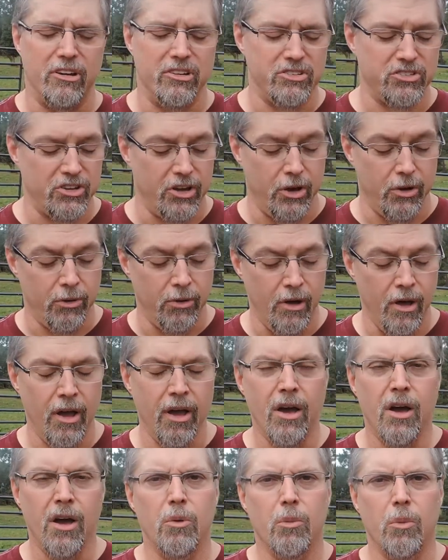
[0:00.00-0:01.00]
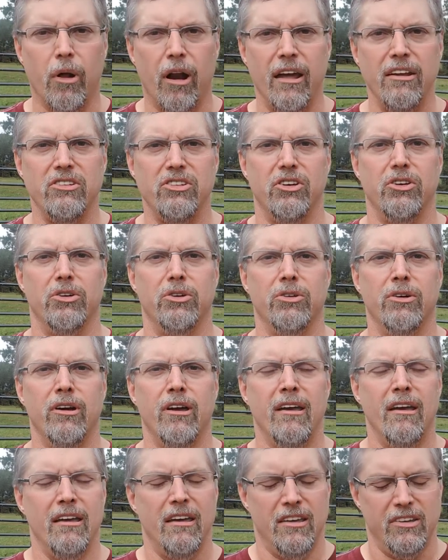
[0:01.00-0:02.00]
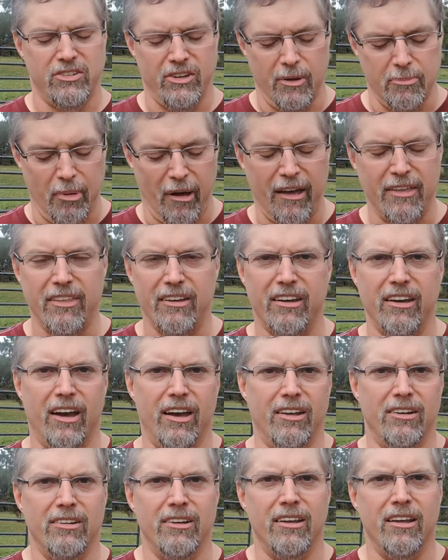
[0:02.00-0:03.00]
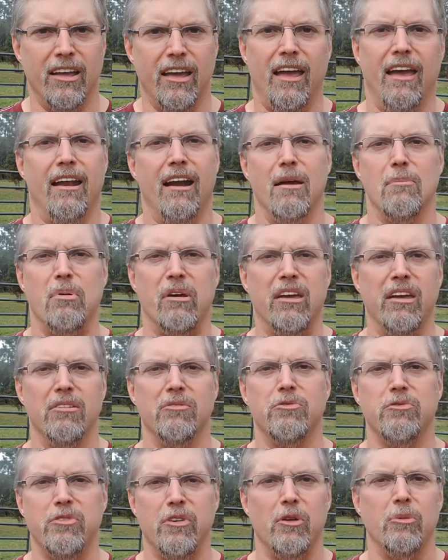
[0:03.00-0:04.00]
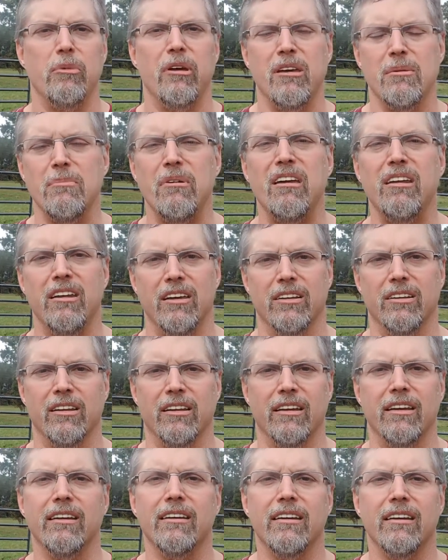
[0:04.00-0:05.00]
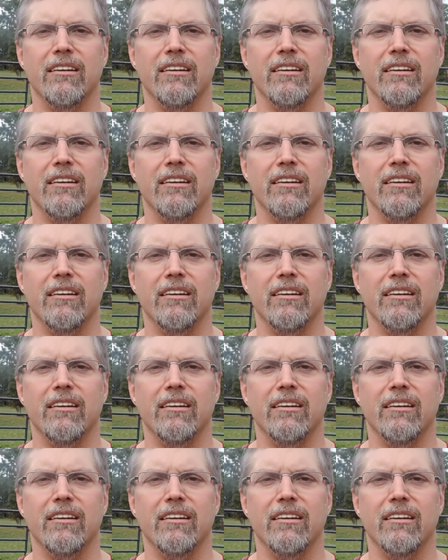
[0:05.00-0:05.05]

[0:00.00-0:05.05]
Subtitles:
And so what I do is I buy the gun and I begin filming immediately.